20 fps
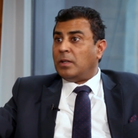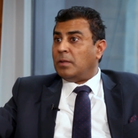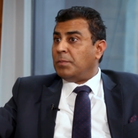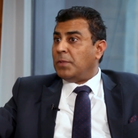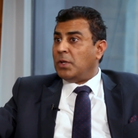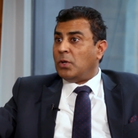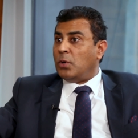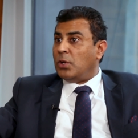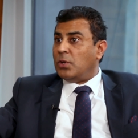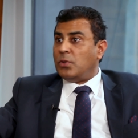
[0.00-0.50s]

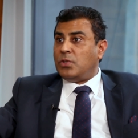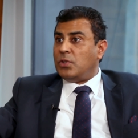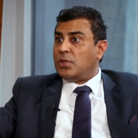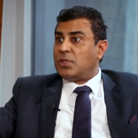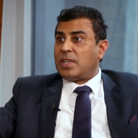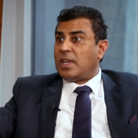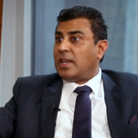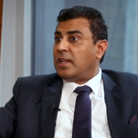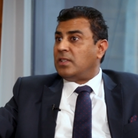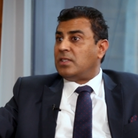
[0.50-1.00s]
You
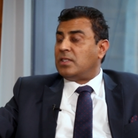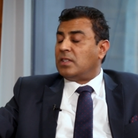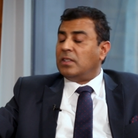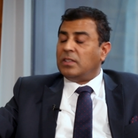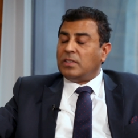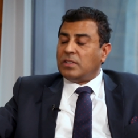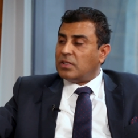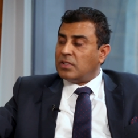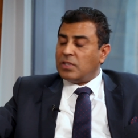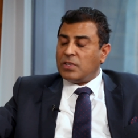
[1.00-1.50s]
just had
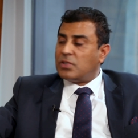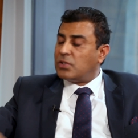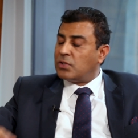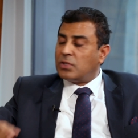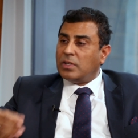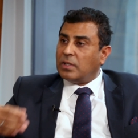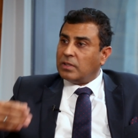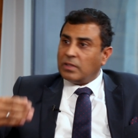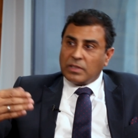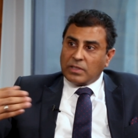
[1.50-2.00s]

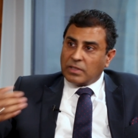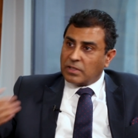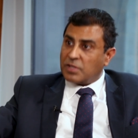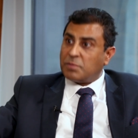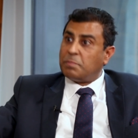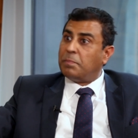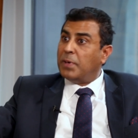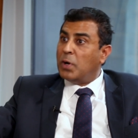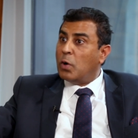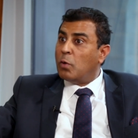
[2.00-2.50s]
the
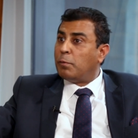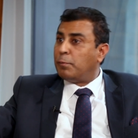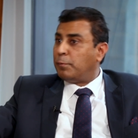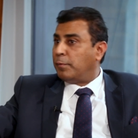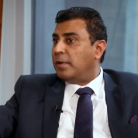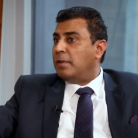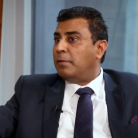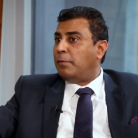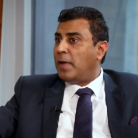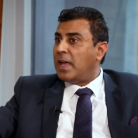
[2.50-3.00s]

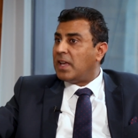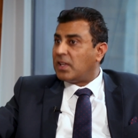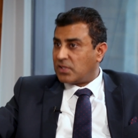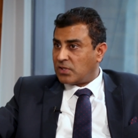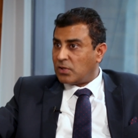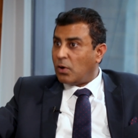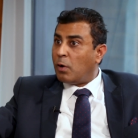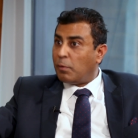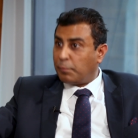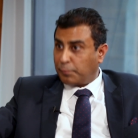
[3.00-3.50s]
spin-off
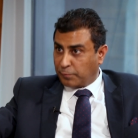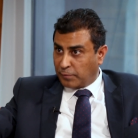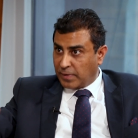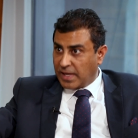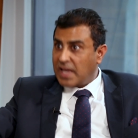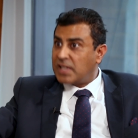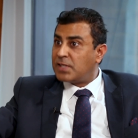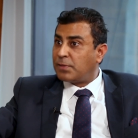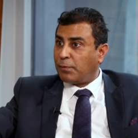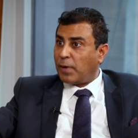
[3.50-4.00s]
effects of
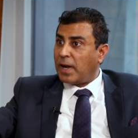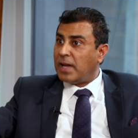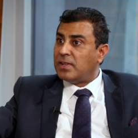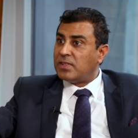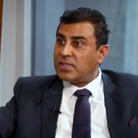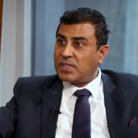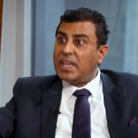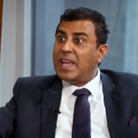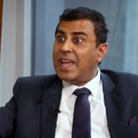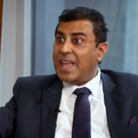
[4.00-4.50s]
gas
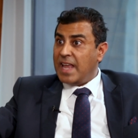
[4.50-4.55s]
finds